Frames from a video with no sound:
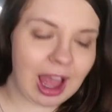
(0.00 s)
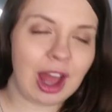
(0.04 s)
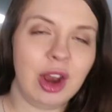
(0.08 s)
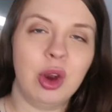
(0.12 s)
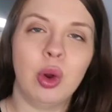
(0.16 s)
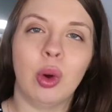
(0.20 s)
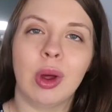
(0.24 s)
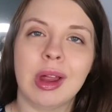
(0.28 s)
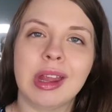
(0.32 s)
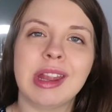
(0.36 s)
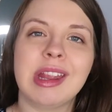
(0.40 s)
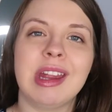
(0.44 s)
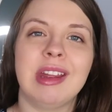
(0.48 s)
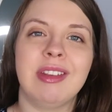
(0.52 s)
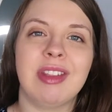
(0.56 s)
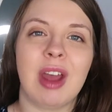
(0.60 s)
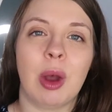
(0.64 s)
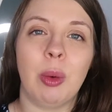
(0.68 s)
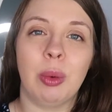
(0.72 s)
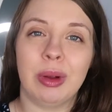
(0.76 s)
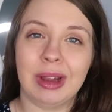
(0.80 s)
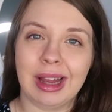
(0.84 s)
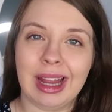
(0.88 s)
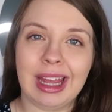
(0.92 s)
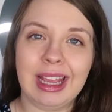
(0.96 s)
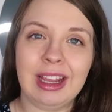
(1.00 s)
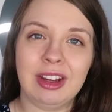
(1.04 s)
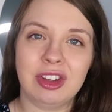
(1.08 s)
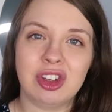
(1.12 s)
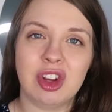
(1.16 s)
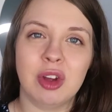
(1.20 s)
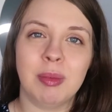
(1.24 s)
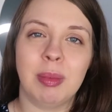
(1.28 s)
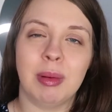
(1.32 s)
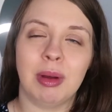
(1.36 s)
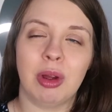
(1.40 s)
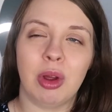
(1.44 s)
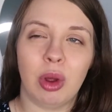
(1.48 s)
I know I said I would like
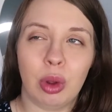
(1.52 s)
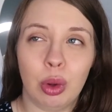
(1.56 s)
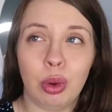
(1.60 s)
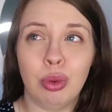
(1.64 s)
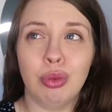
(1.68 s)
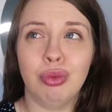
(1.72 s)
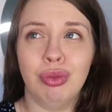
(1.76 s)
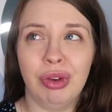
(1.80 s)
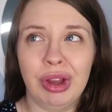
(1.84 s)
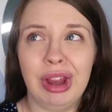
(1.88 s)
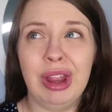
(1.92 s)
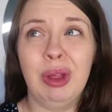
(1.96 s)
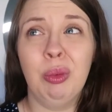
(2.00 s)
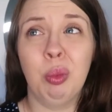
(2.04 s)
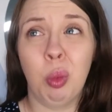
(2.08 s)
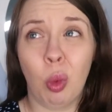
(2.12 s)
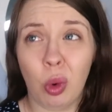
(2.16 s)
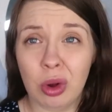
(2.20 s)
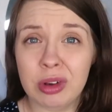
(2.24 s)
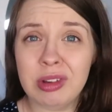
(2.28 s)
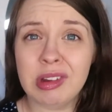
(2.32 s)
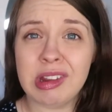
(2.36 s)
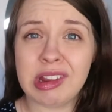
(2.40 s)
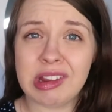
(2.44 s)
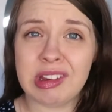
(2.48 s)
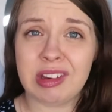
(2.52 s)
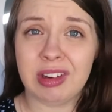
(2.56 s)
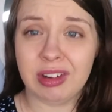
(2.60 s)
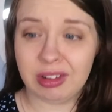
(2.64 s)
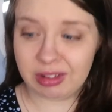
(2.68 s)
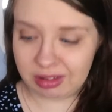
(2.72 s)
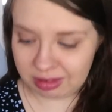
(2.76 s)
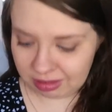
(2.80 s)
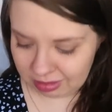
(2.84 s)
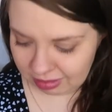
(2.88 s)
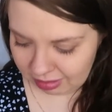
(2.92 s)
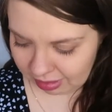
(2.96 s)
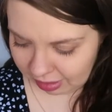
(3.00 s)
to, but who really wants
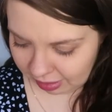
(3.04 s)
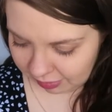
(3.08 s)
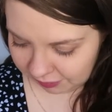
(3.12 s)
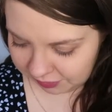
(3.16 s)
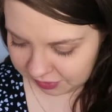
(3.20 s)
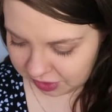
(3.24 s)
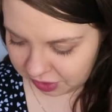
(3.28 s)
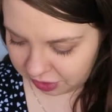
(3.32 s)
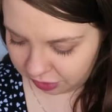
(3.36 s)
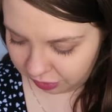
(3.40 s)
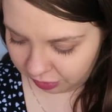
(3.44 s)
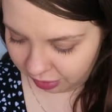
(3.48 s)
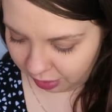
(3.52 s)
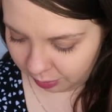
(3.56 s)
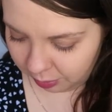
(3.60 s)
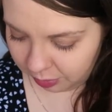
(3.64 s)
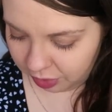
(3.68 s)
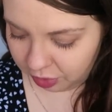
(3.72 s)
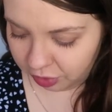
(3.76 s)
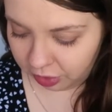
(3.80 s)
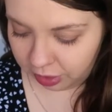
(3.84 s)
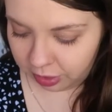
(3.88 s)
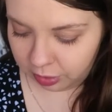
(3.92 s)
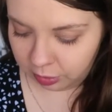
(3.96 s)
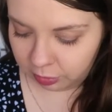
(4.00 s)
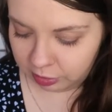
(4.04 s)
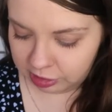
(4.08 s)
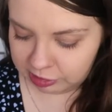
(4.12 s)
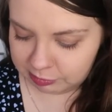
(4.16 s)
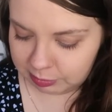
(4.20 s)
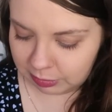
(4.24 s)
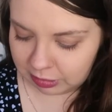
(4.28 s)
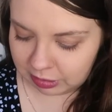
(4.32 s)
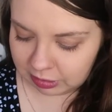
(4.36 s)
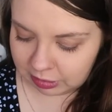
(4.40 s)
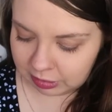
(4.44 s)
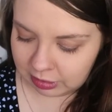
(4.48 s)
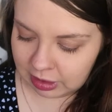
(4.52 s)
to have to do that when they're in
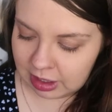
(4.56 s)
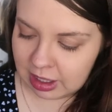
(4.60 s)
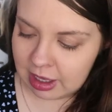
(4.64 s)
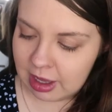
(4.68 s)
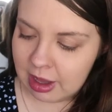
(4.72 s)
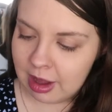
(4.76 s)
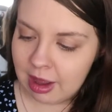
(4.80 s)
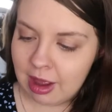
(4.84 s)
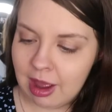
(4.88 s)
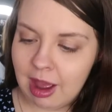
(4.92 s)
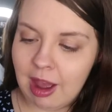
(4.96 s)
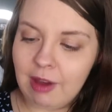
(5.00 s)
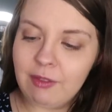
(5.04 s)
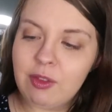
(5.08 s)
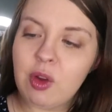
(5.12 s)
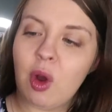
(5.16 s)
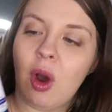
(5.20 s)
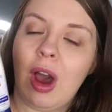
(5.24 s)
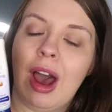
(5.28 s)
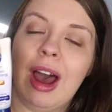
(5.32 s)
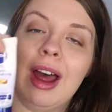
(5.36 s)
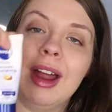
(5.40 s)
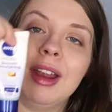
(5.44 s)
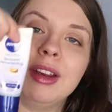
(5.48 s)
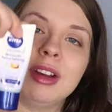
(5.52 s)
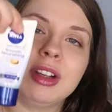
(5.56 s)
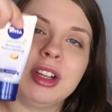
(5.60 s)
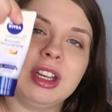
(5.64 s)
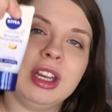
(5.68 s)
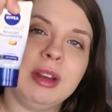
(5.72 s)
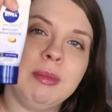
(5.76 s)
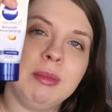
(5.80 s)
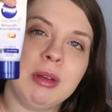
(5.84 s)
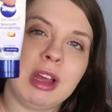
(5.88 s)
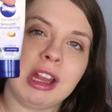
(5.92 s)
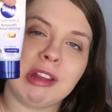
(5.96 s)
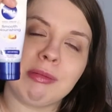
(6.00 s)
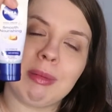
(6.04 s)
hospital? I've got a hand
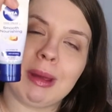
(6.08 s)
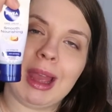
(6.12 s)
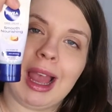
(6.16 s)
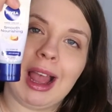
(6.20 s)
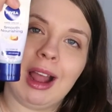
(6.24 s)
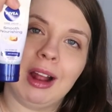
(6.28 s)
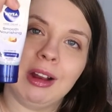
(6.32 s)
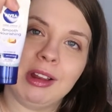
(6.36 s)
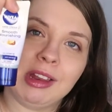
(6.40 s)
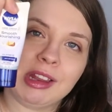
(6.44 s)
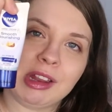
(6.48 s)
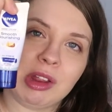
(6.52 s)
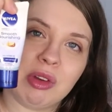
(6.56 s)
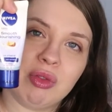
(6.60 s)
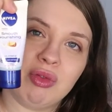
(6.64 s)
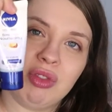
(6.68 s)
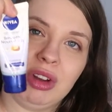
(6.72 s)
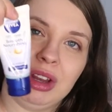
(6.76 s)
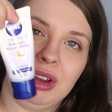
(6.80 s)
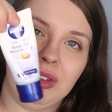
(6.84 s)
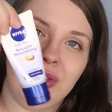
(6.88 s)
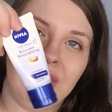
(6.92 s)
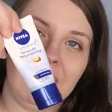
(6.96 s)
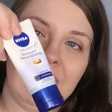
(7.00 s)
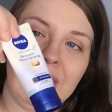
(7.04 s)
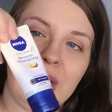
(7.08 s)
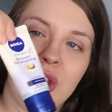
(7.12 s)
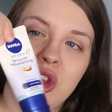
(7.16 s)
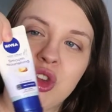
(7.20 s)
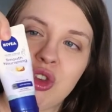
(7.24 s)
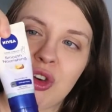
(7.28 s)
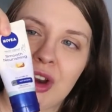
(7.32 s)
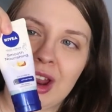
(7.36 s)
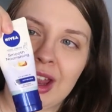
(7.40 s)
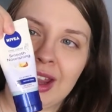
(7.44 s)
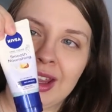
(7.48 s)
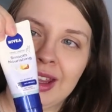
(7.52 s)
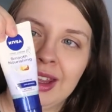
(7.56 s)
cream because my hands get really, really
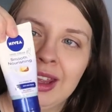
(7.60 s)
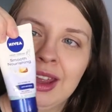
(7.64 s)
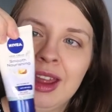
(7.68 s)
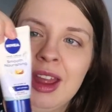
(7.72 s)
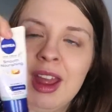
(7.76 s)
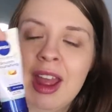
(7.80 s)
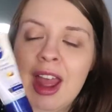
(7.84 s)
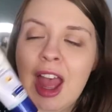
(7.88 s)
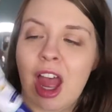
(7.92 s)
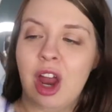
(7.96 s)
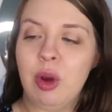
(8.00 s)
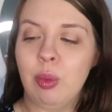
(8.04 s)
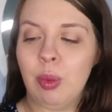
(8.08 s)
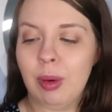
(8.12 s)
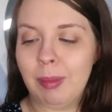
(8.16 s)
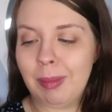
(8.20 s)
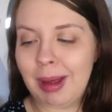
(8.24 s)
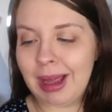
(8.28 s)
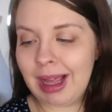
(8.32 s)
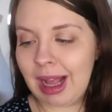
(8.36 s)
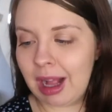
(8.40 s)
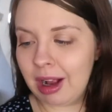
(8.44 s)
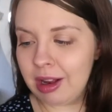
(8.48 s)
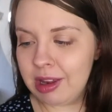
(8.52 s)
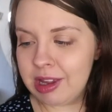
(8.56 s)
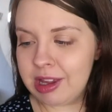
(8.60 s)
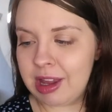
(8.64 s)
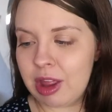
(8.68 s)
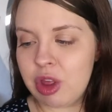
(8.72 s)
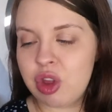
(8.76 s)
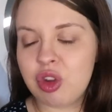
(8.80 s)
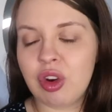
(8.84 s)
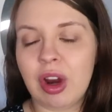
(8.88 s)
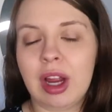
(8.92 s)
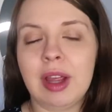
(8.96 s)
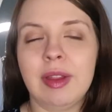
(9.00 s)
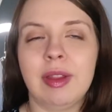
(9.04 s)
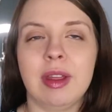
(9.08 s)
dry, and when my hands get
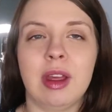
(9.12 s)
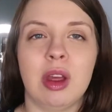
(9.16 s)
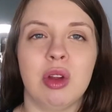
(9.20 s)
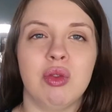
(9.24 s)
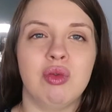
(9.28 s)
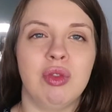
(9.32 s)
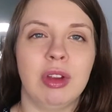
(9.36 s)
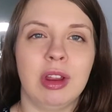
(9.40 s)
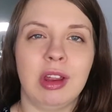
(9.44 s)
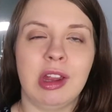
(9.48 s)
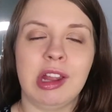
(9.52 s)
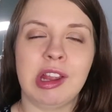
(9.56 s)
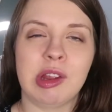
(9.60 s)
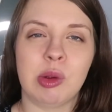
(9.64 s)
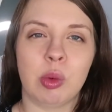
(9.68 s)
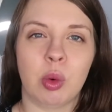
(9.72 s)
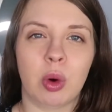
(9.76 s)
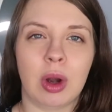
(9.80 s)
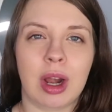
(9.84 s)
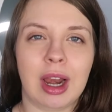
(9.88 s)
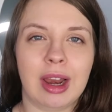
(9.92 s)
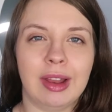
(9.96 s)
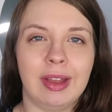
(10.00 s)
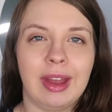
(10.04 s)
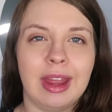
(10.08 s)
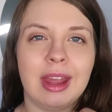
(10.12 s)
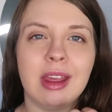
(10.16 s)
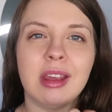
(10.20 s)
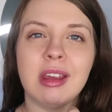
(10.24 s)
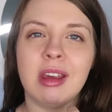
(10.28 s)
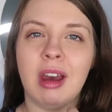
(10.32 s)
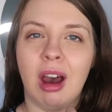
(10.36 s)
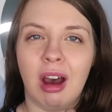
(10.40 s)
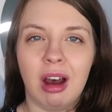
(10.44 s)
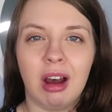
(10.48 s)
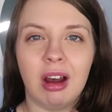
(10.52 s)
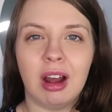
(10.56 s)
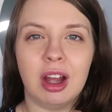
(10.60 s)
dry they get really sore and like
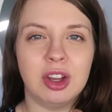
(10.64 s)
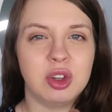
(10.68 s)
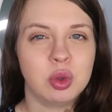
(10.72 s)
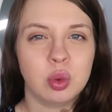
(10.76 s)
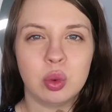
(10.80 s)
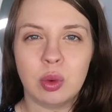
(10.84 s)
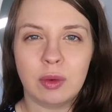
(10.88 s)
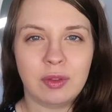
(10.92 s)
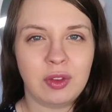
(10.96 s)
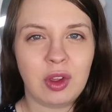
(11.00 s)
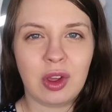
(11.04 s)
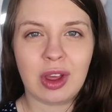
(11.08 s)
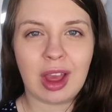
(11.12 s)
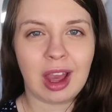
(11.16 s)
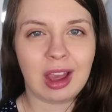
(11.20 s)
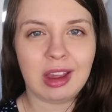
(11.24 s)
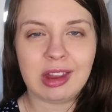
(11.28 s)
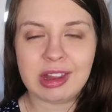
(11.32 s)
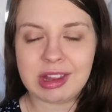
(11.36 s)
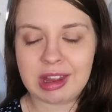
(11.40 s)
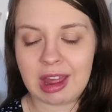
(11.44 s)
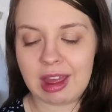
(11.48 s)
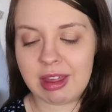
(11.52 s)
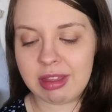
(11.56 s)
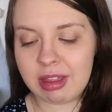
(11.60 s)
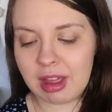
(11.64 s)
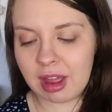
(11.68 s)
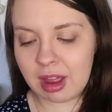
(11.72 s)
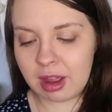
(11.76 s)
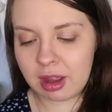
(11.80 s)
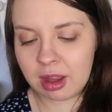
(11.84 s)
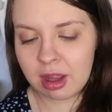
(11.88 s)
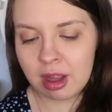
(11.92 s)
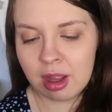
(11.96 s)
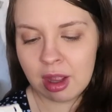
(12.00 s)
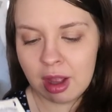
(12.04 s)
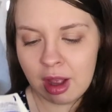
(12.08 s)
cut. I don't know if you guys get that.